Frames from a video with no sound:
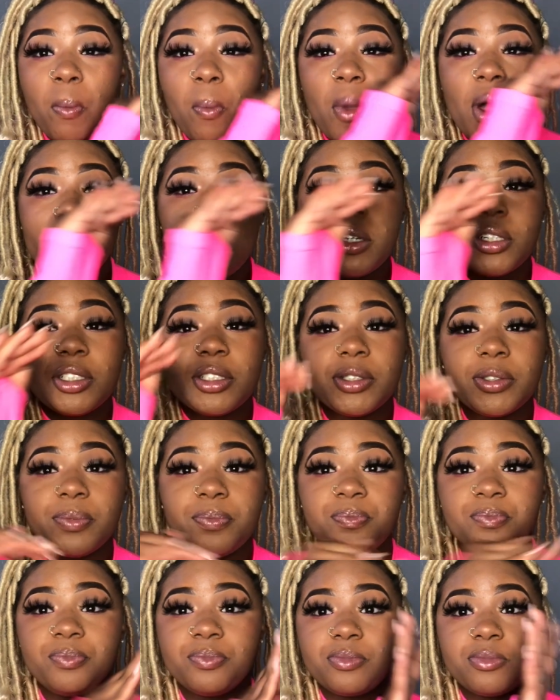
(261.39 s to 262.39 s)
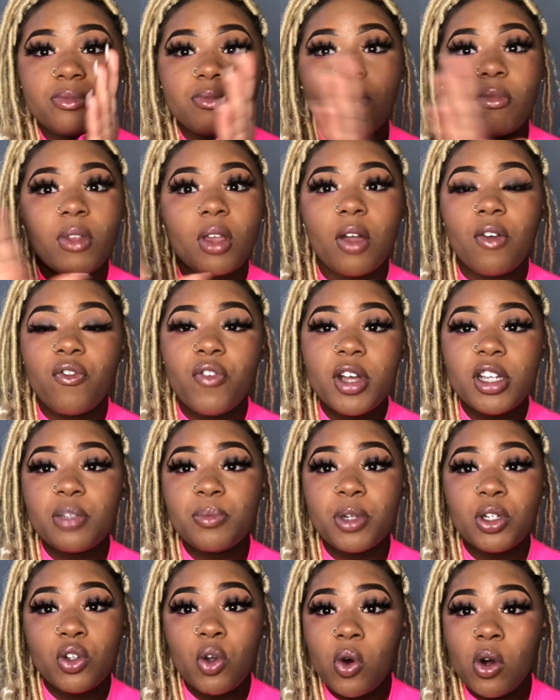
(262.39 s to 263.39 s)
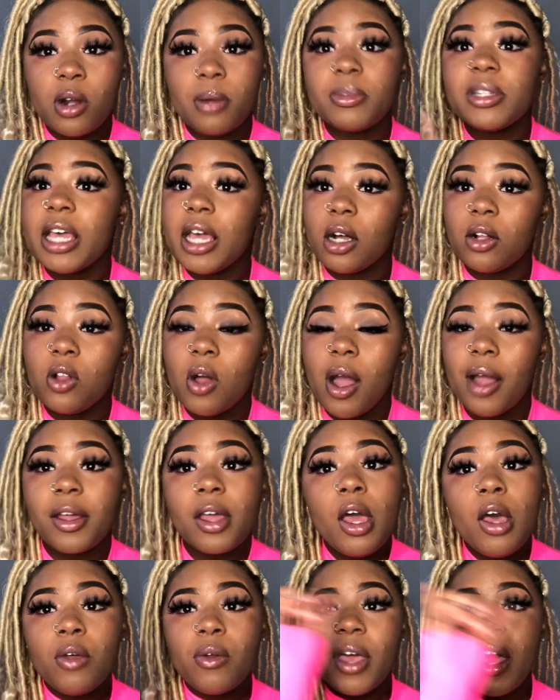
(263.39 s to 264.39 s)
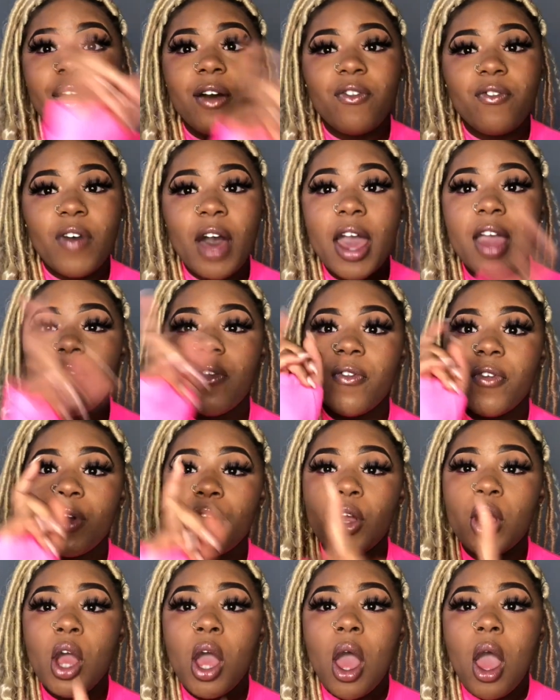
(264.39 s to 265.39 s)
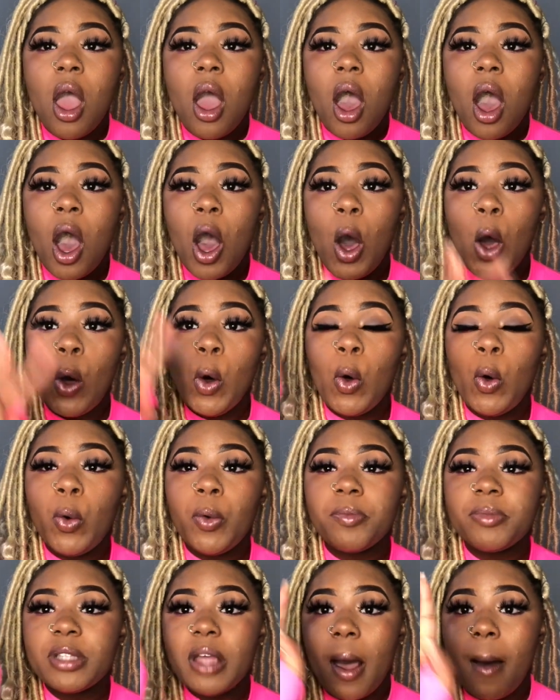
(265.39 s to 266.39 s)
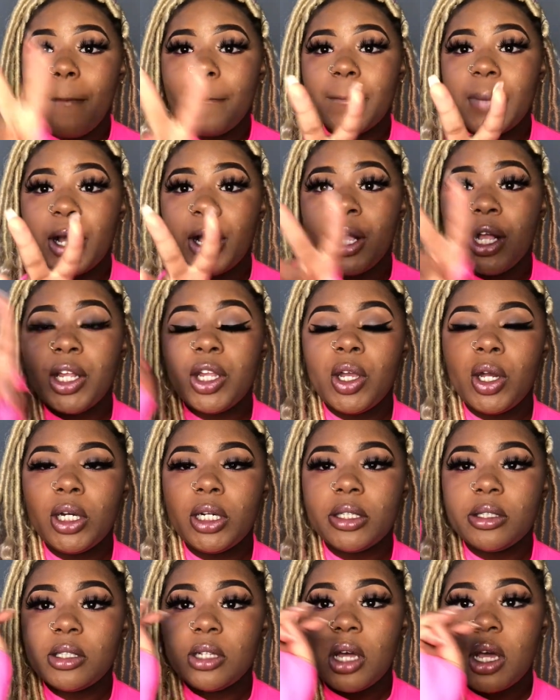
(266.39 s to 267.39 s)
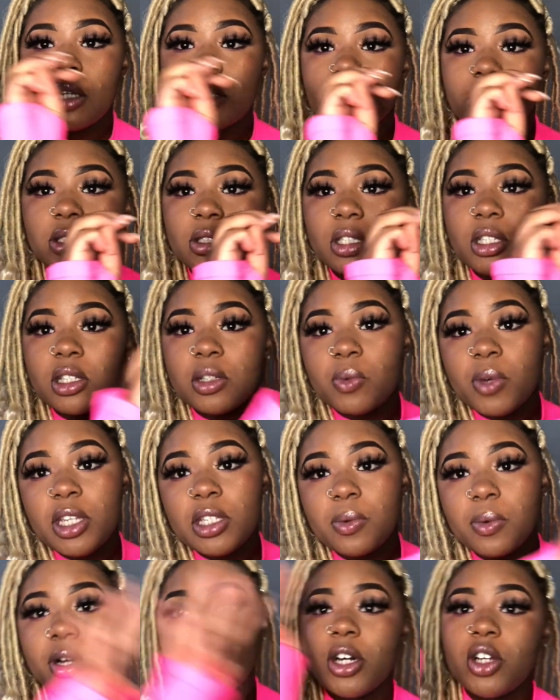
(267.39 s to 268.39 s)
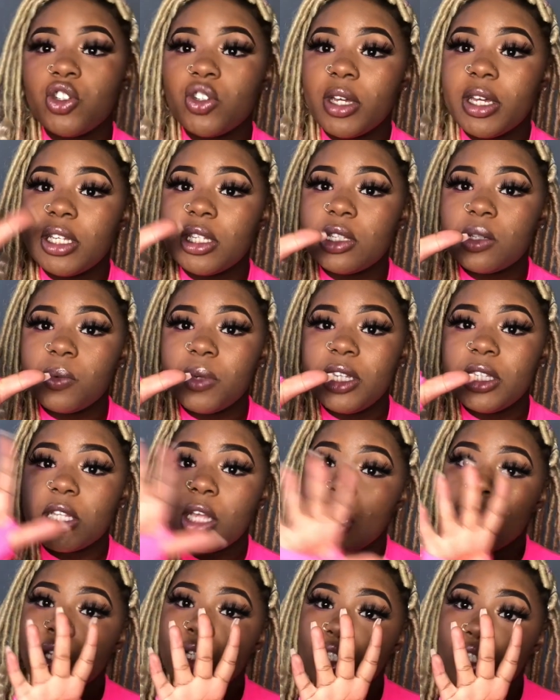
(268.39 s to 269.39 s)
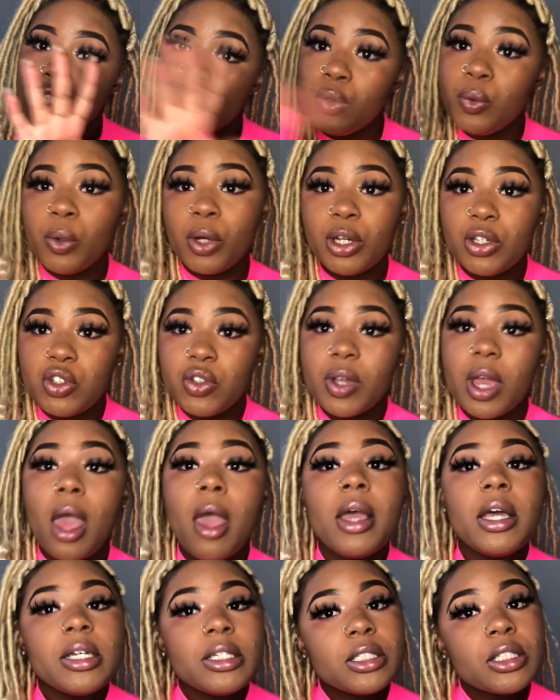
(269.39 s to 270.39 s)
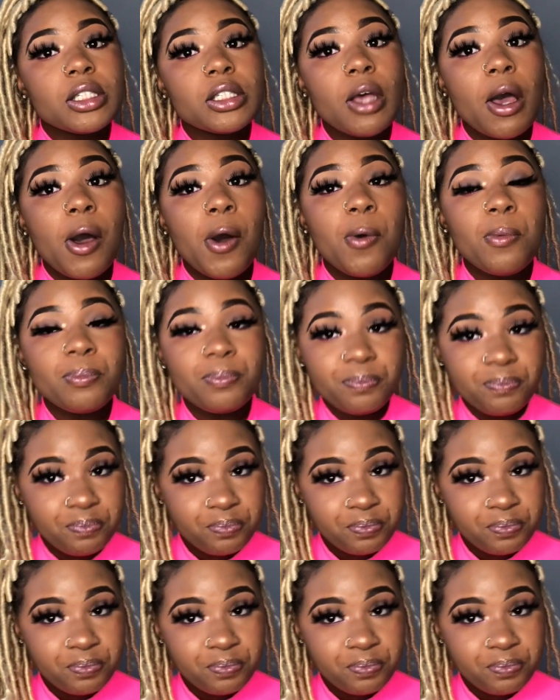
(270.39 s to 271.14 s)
freshman dorms at Clark. We have Pfeiffer, Holmes, Myrner, Suites 100, and Suites 200. So,